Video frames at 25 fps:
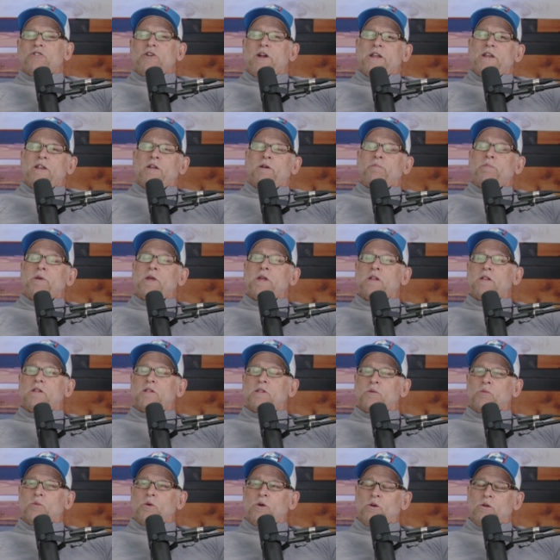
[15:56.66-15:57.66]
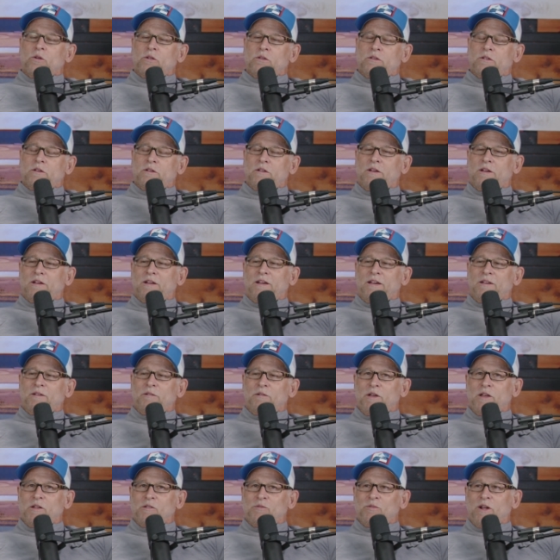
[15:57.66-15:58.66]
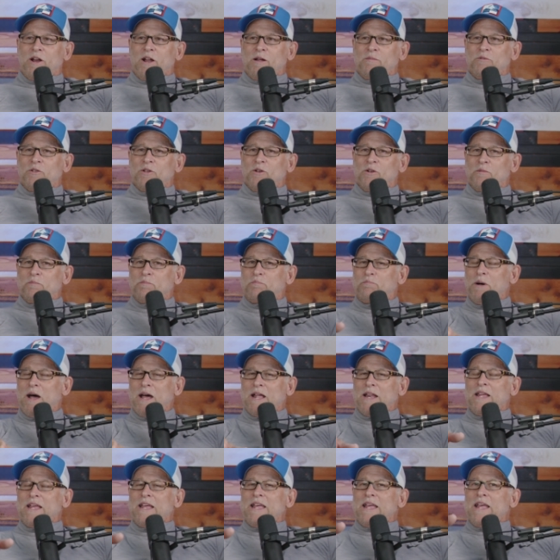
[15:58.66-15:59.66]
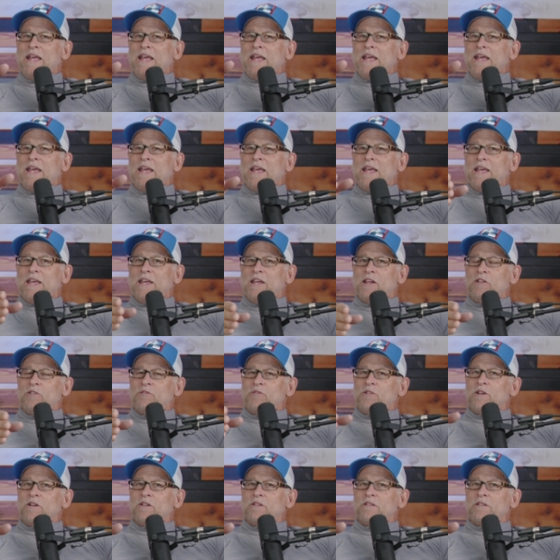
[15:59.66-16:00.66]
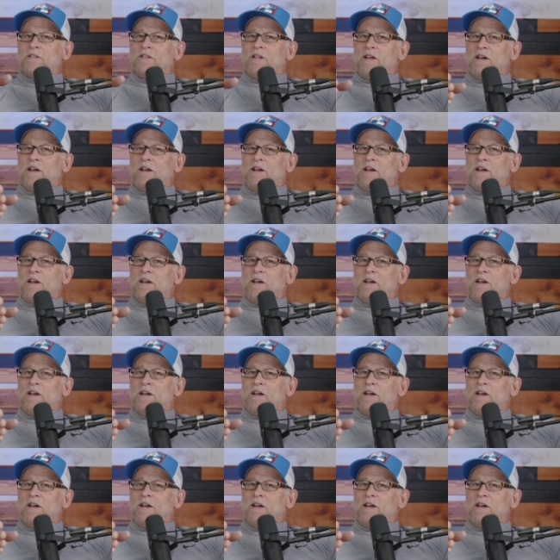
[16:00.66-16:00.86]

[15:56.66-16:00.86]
trying to appease the world, is what I'm doing. But Israel's